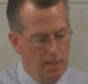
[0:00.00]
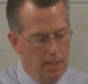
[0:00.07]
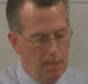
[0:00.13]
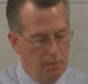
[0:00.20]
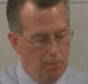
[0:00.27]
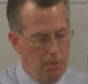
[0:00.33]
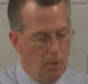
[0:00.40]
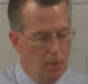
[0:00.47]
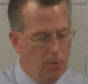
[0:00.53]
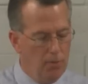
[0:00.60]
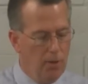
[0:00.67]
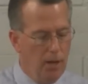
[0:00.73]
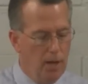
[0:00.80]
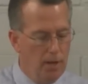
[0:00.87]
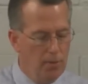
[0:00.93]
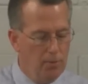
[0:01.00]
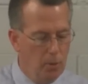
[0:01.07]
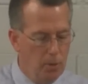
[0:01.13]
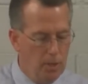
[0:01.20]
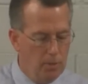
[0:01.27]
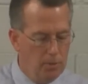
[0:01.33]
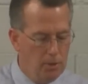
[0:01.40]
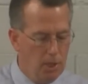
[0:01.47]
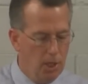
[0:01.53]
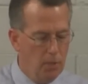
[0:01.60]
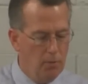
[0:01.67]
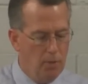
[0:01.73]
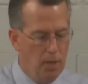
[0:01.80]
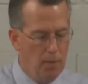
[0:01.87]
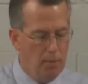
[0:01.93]
and purify for
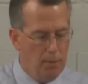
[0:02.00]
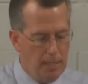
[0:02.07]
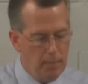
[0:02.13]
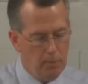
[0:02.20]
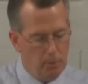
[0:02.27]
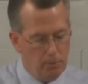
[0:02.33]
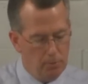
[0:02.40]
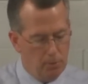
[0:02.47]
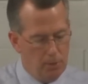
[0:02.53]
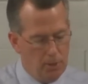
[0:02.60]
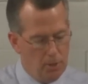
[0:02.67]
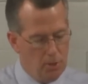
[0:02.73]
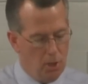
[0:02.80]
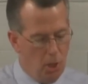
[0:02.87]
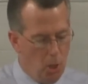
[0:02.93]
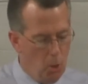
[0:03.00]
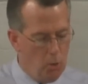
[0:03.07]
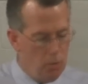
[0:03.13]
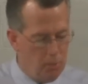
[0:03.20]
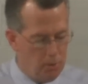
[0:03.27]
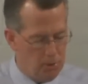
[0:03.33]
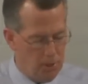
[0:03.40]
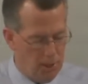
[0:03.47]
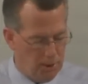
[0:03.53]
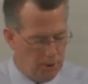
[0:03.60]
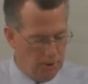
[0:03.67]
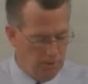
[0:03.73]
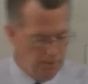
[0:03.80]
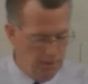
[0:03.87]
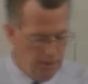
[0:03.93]
himself a people for his own possession,